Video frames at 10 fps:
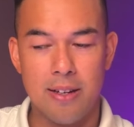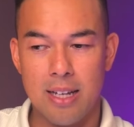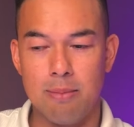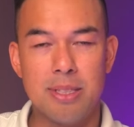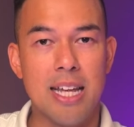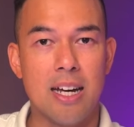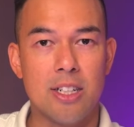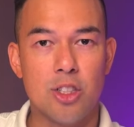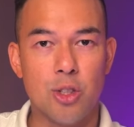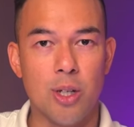comes
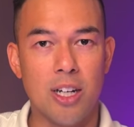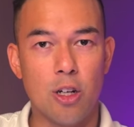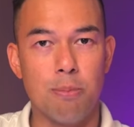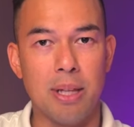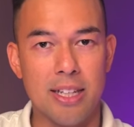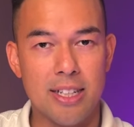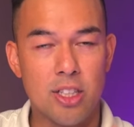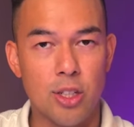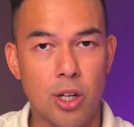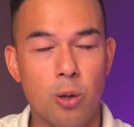down to her ability
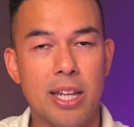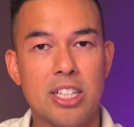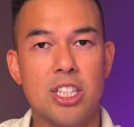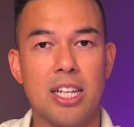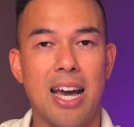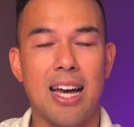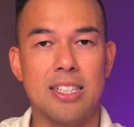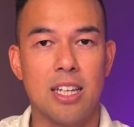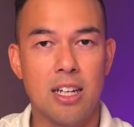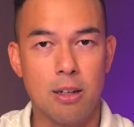to know that she
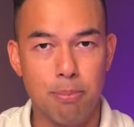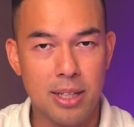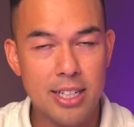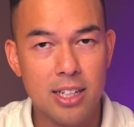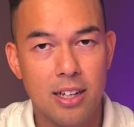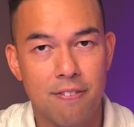has complete